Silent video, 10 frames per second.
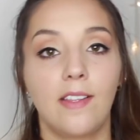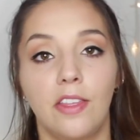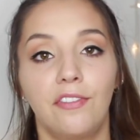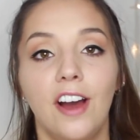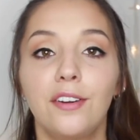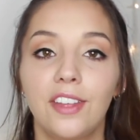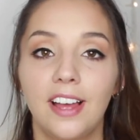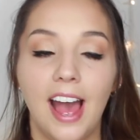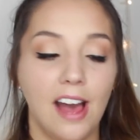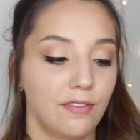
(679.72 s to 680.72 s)
And then the final
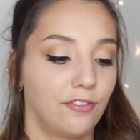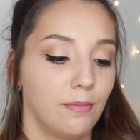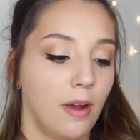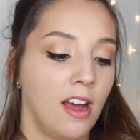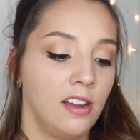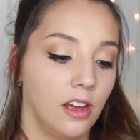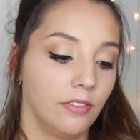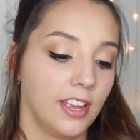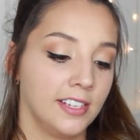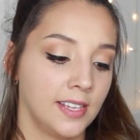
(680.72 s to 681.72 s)
thing I have from I
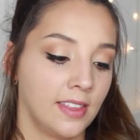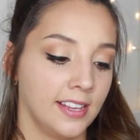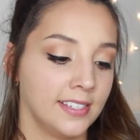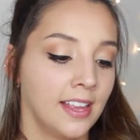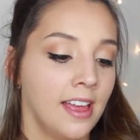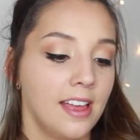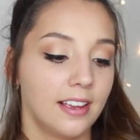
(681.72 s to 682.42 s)
Love is this